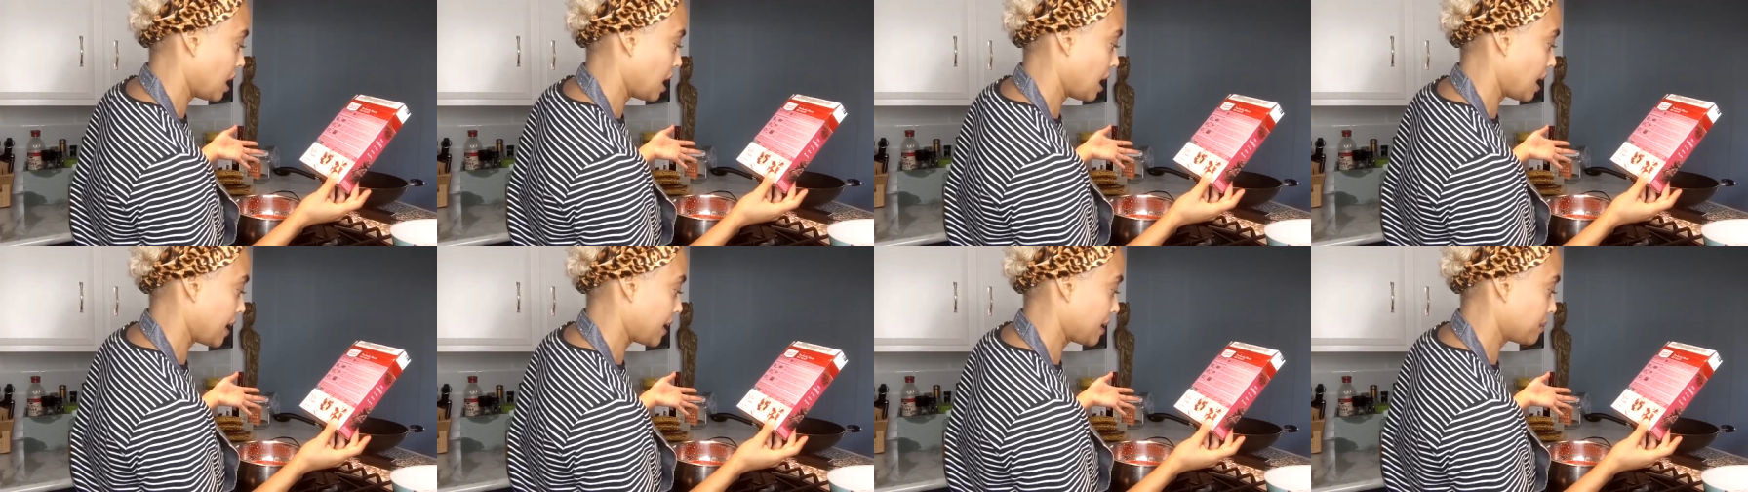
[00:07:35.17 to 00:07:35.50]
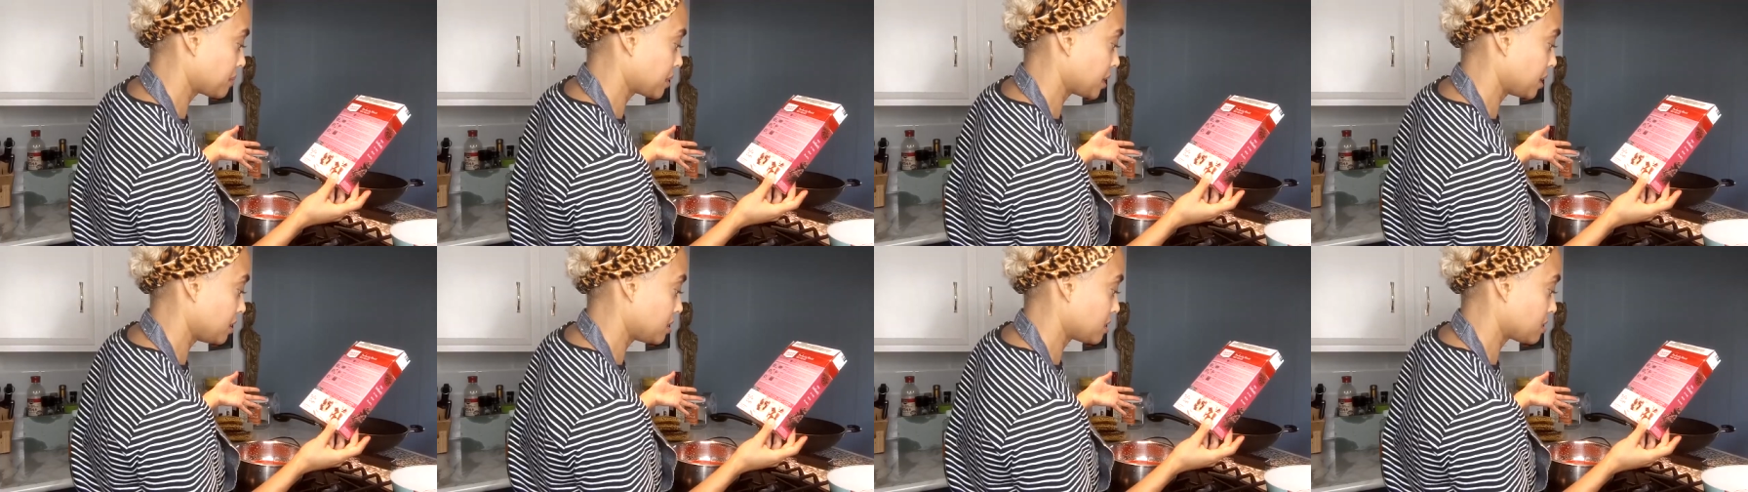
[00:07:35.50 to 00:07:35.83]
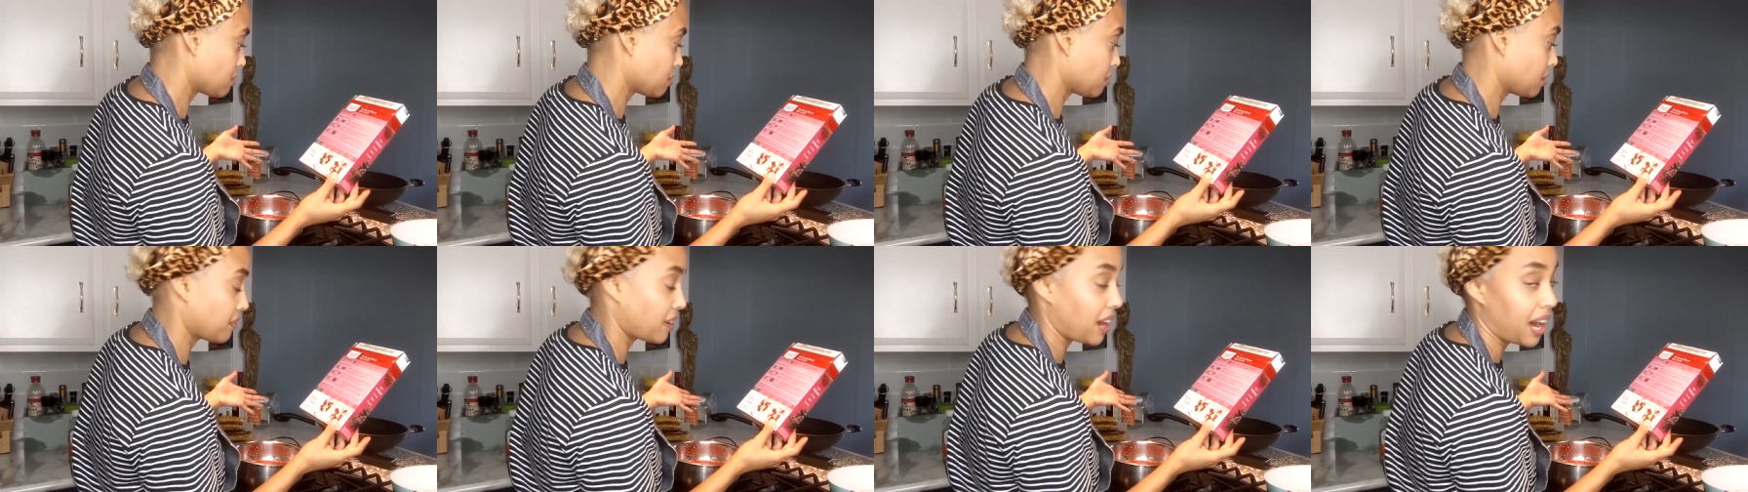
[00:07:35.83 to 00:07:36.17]
I am gonna
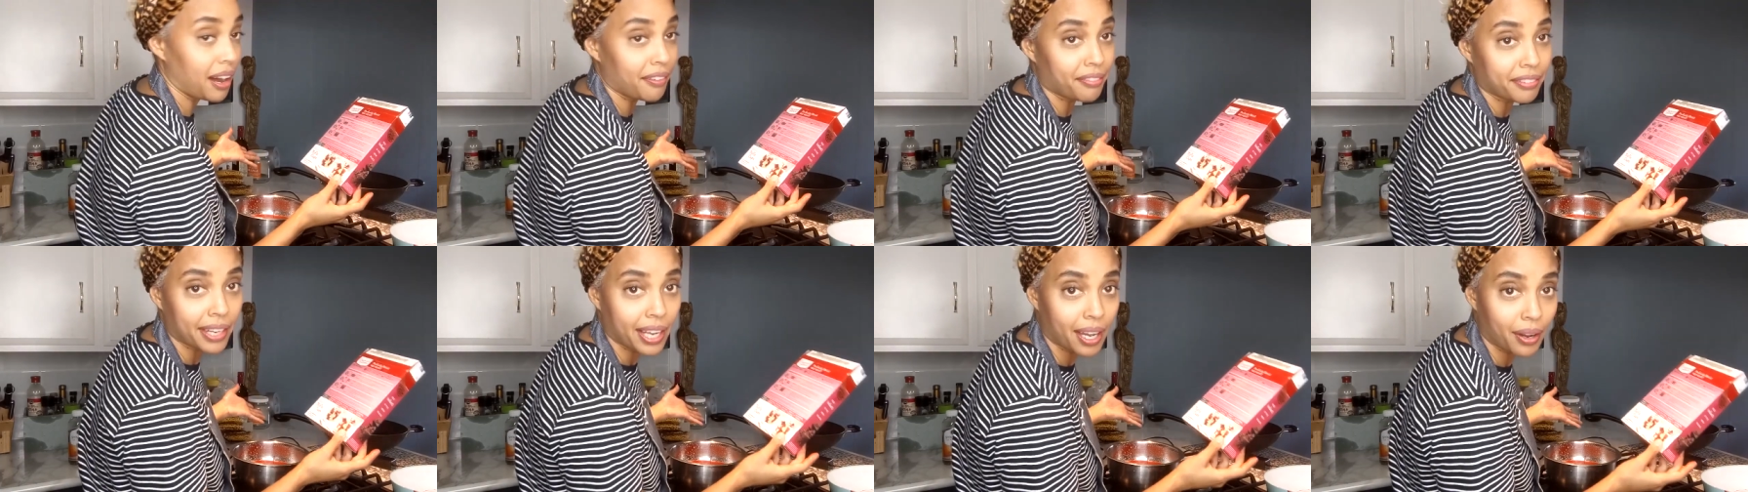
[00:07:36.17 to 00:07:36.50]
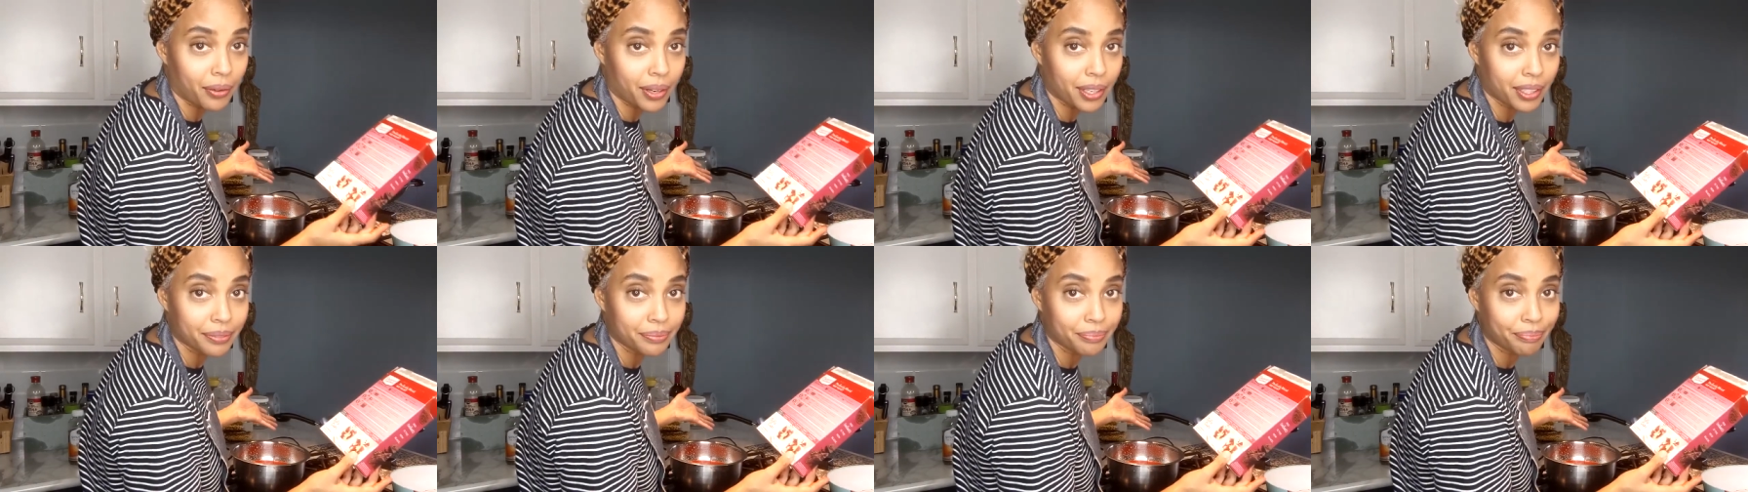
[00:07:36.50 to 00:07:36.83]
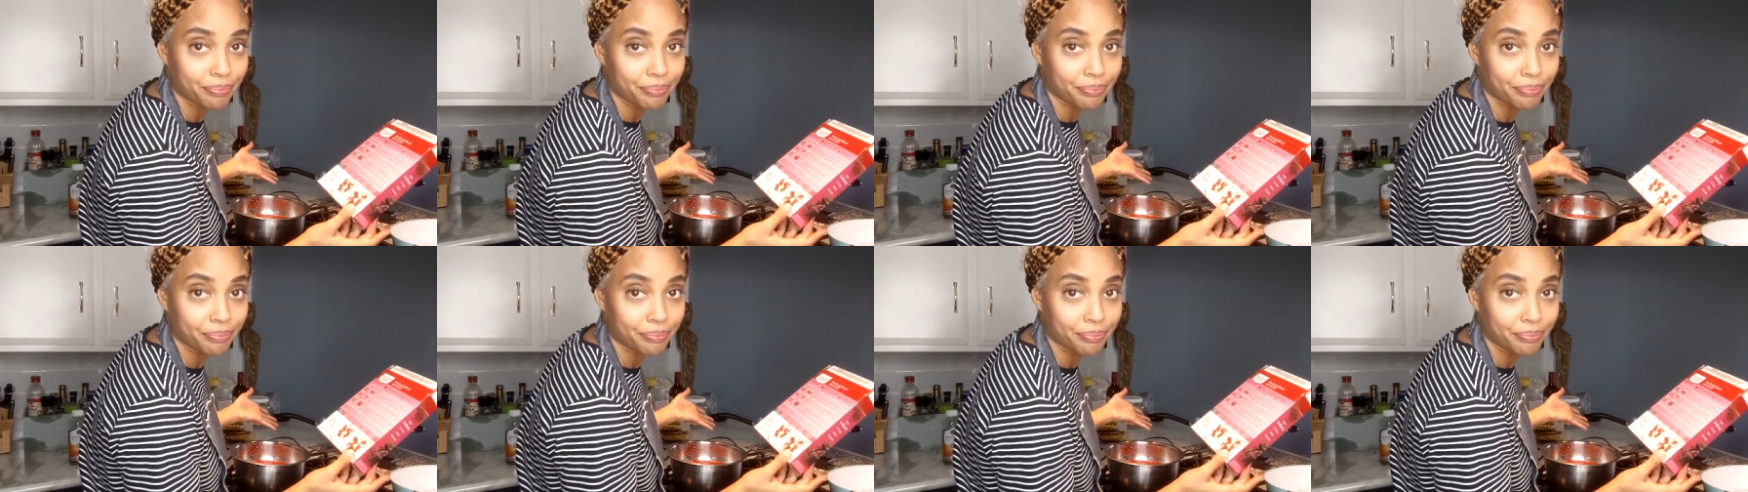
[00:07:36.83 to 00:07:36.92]
do it for half an hour,